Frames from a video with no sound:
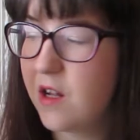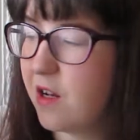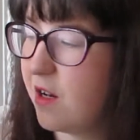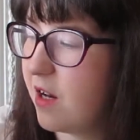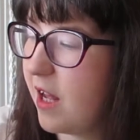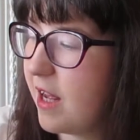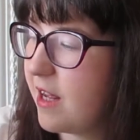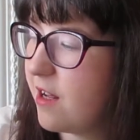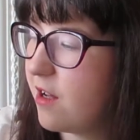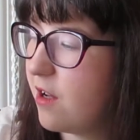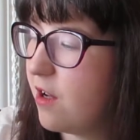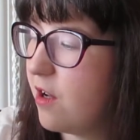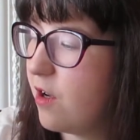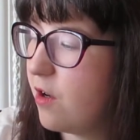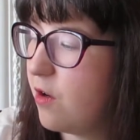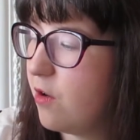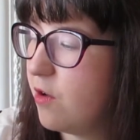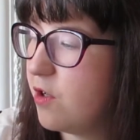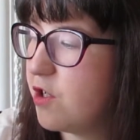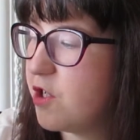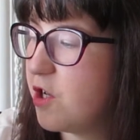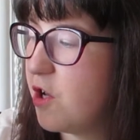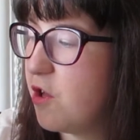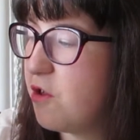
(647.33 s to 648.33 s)
like a
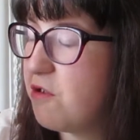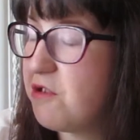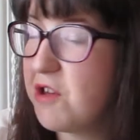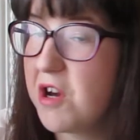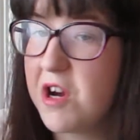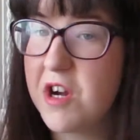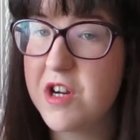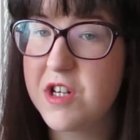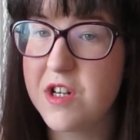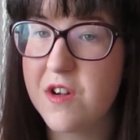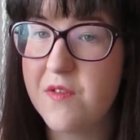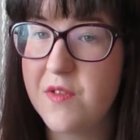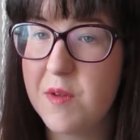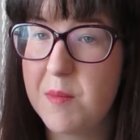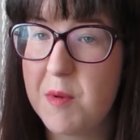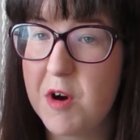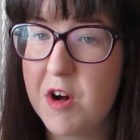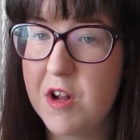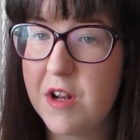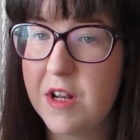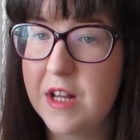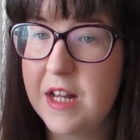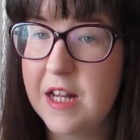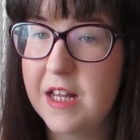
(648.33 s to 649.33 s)
good third of the
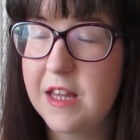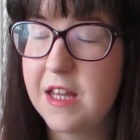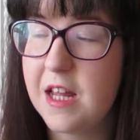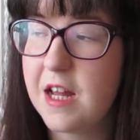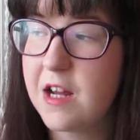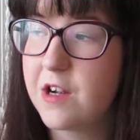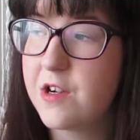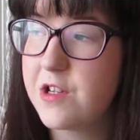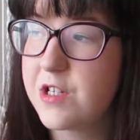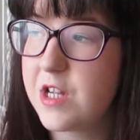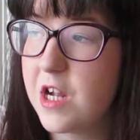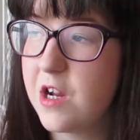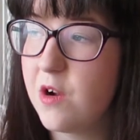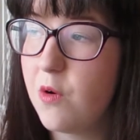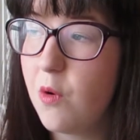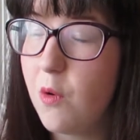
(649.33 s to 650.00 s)
bottle in there because I